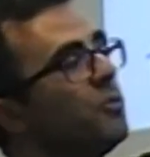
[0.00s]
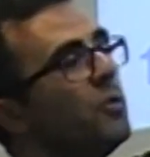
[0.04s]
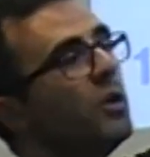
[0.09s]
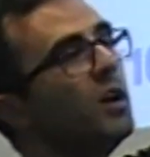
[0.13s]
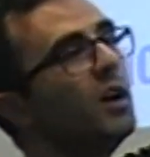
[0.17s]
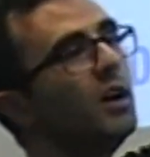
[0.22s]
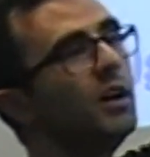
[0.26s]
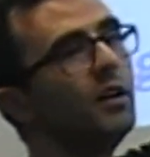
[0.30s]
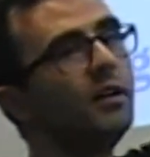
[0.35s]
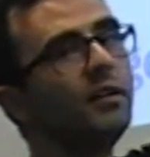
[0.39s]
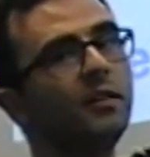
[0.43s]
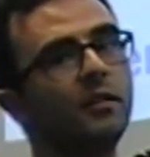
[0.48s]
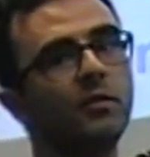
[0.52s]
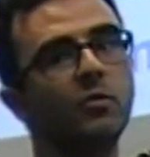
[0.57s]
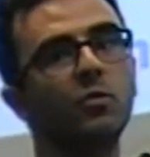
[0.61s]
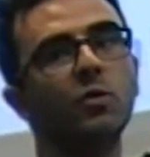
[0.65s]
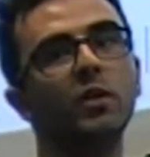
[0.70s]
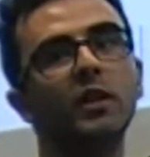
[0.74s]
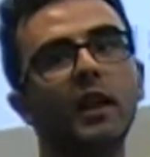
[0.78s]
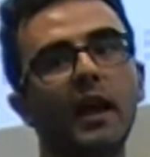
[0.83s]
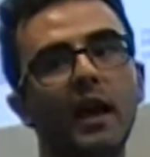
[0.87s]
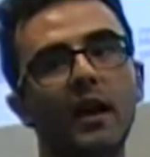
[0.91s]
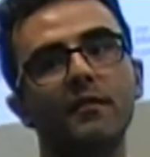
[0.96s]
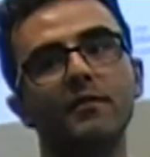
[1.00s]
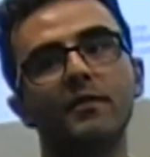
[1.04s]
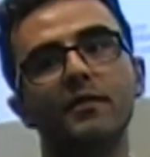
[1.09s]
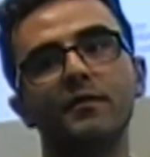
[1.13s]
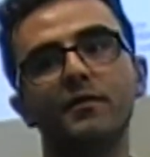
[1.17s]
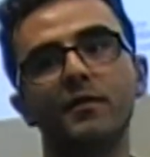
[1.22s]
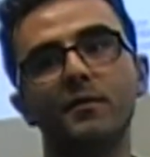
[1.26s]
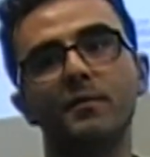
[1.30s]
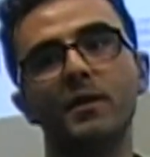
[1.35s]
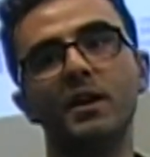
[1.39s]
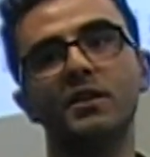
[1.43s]
1 will have
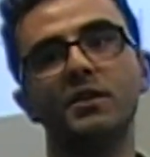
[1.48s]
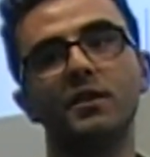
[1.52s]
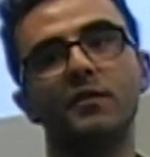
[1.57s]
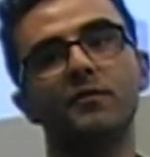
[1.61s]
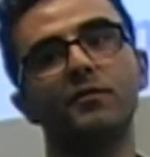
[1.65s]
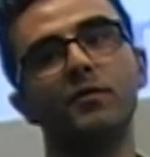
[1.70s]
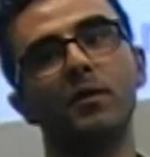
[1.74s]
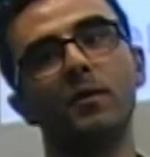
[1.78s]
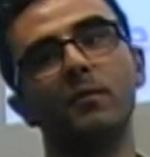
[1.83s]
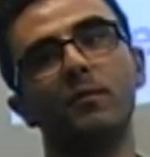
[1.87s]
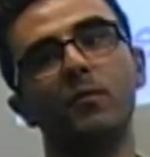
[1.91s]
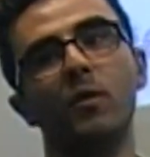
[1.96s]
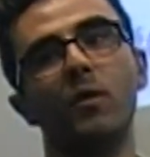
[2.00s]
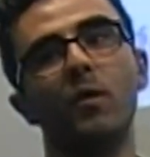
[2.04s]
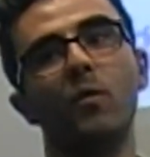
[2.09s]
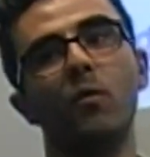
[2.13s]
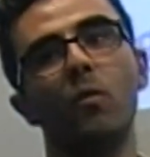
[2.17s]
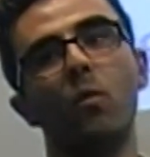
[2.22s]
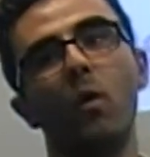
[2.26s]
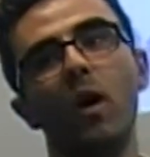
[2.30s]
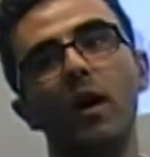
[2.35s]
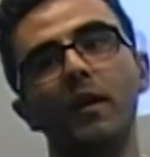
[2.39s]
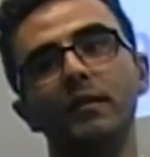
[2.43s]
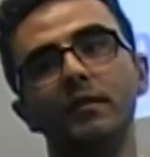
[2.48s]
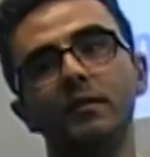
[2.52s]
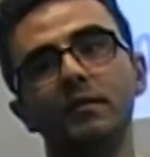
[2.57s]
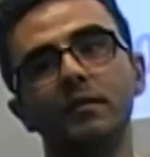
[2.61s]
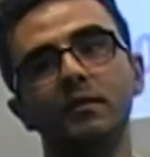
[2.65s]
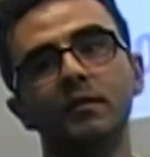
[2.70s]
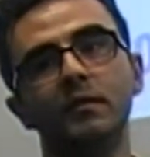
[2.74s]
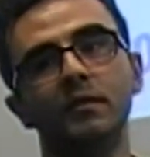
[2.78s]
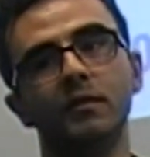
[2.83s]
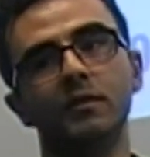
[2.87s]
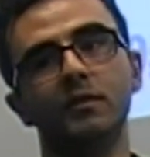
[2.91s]
information from 1
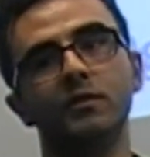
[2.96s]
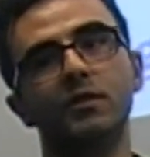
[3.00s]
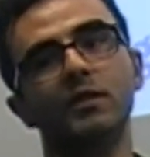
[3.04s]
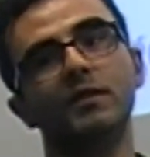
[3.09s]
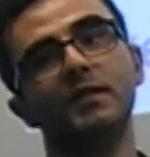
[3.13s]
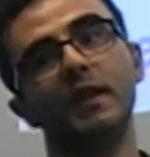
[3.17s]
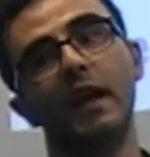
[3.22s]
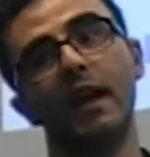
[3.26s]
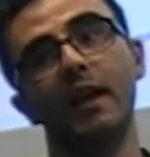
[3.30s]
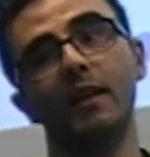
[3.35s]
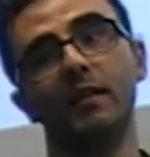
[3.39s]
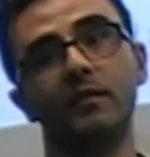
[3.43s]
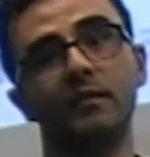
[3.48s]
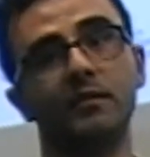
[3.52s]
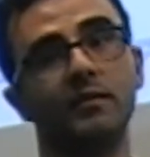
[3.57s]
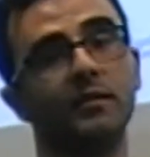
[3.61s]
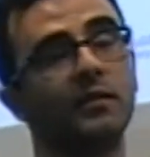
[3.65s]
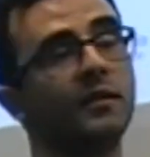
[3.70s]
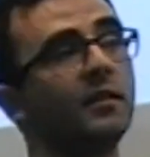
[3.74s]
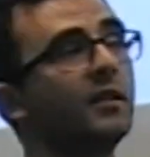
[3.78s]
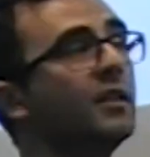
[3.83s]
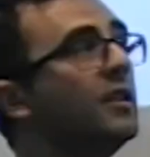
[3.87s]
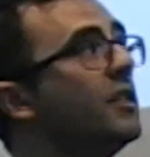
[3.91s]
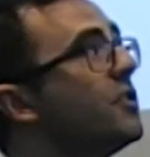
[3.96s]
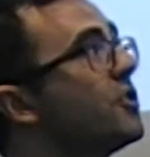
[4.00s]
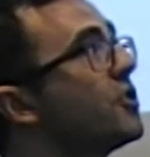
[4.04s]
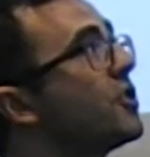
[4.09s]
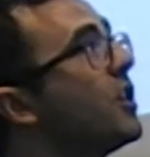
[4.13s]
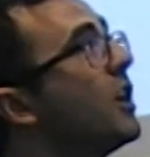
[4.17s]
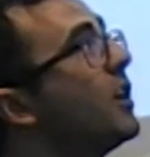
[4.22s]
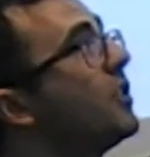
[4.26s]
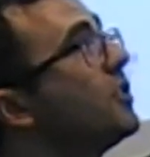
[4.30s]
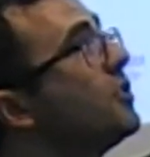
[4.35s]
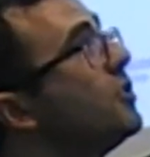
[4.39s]
to 10.
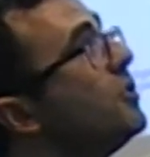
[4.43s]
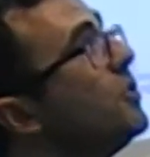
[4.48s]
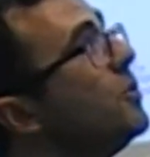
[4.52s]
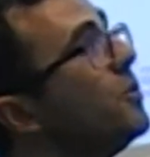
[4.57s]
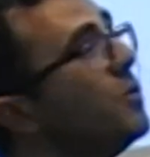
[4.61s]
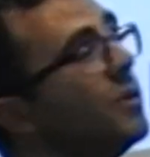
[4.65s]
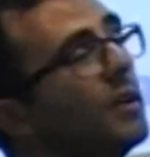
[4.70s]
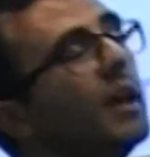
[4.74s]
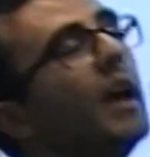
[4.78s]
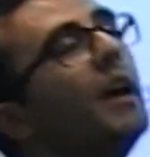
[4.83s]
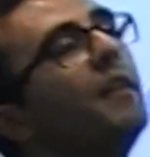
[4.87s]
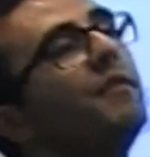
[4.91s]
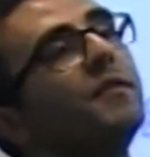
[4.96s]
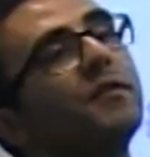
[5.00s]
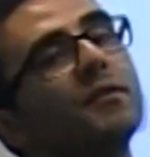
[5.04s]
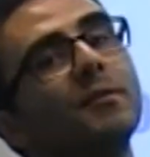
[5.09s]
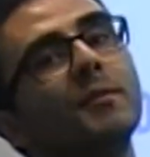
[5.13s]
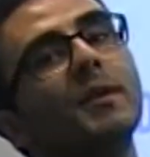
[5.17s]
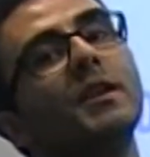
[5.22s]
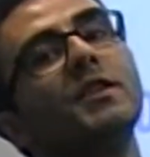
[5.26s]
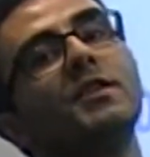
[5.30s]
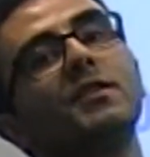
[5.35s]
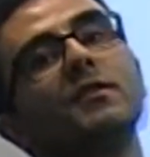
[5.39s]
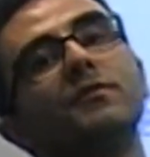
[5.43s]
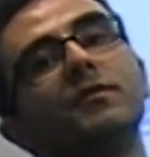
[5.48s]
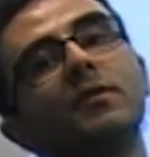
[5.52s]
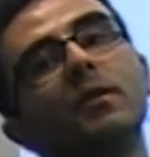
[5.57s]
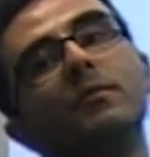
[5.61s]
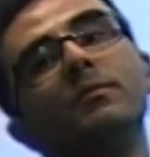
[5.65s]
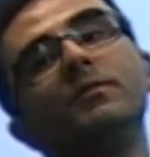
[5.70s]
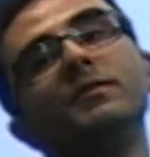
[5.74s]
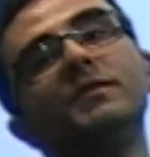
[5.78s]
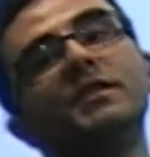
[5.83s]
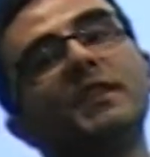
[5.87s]
Shard 2 will have information
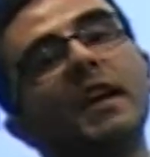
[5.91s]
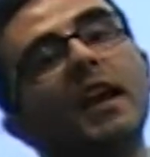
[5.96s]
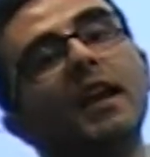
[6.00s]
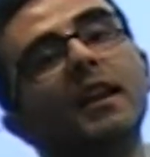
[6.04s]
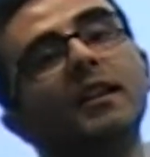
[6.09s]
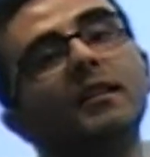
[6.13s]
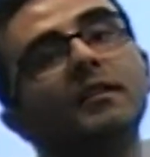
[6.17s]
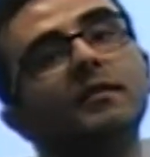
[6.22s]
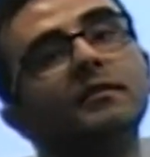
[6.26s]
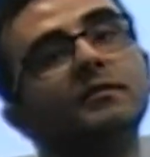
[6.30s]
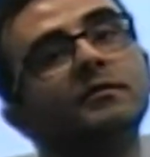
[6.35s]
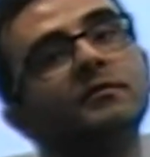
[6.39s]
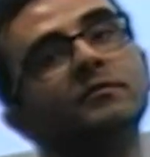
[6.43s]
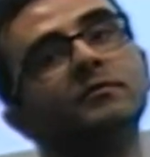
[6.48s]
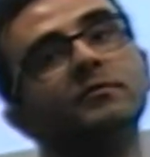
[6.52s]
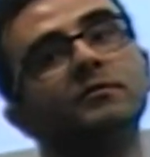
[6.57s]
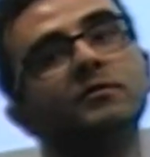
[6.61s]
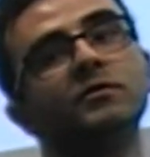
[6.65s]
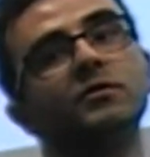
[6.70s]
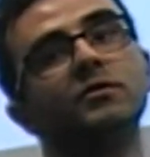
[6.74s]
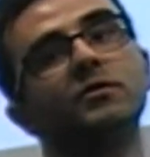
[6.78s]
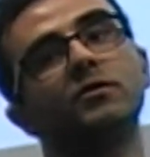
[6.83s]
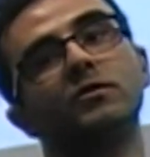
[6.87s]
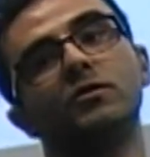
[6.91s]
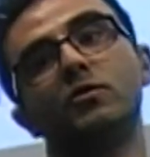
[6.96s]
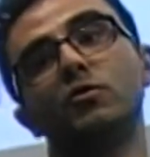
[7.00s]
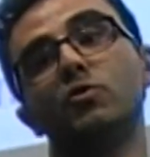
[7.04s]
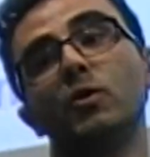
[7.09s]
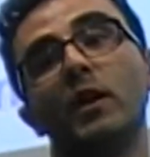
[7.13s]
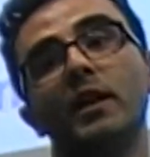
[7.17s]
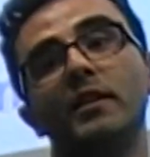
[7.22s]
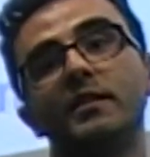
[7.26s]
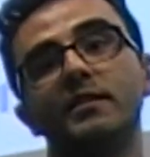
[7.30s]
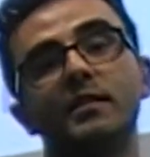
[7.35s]
from 10 to
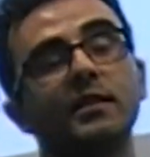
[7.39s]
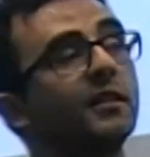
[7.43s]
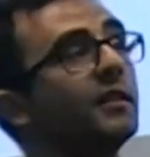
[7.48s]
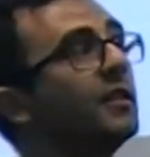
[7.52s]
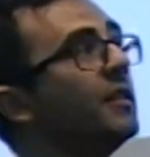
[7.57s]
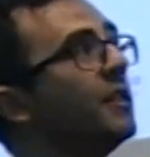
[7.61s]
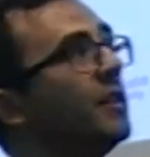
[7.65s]
20,